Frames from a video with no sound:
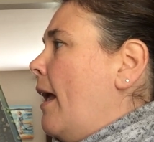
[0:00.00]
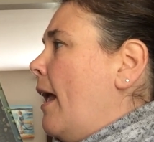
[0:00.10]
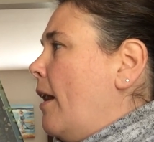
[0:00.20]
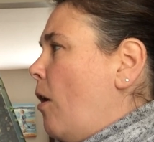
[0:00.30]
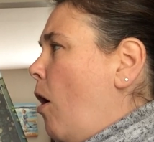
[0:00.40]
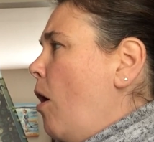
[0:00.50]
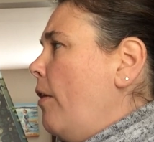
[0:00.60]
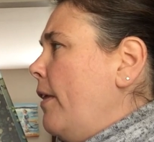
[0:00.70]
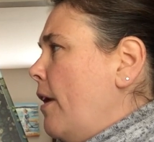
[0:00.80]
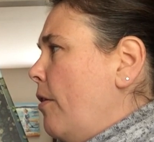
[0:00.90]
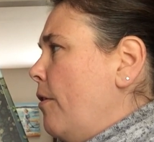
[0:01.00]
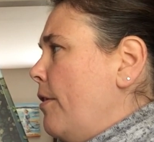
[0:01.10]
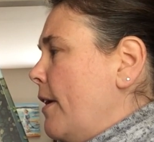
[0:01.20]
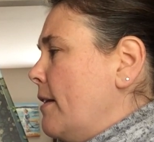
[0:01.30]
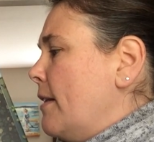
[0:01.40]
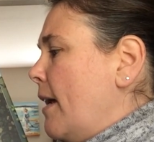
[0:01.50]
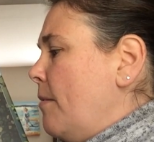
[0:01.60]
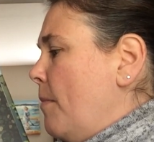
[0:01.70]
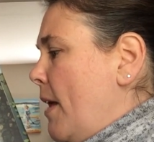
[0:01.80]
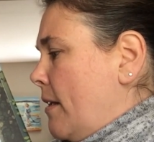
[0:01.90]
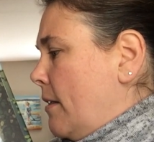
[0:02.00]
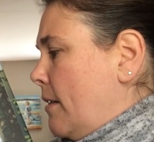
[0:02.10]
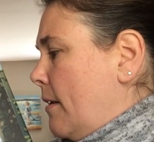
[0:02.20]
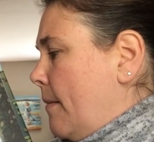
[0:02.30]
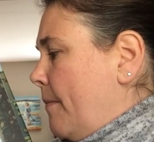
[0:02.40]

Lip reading: And all the other things I'd missed.